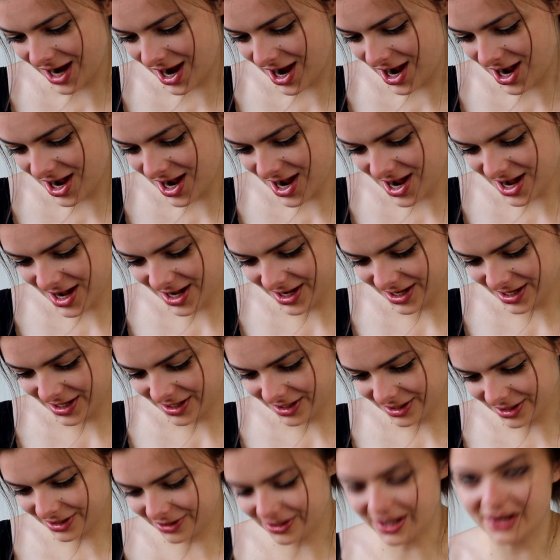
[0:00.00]
Oh,
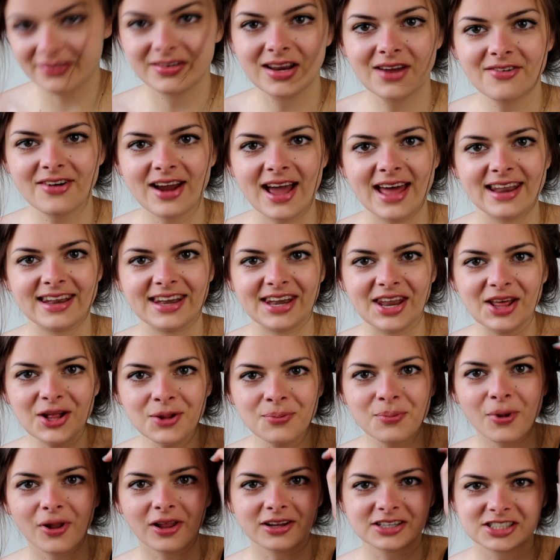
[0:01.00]
I've never had
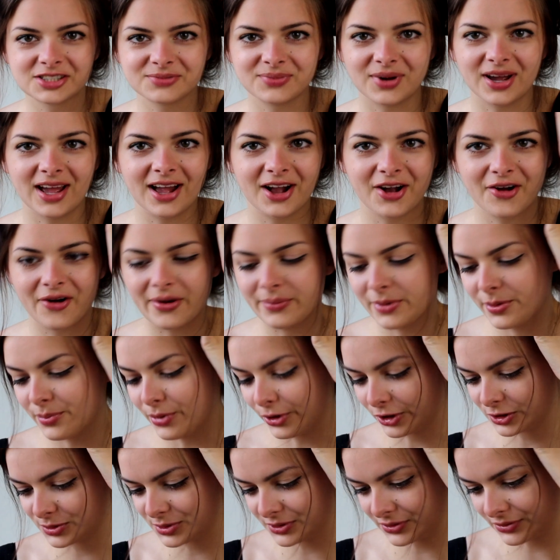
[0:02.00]
nail polish in my Eco Emi
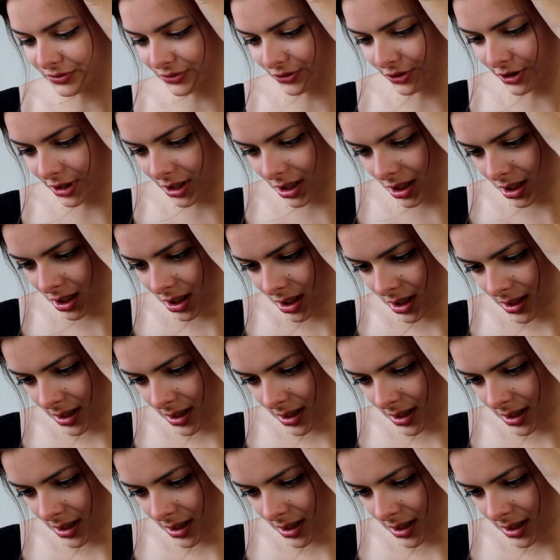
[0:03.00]
box before.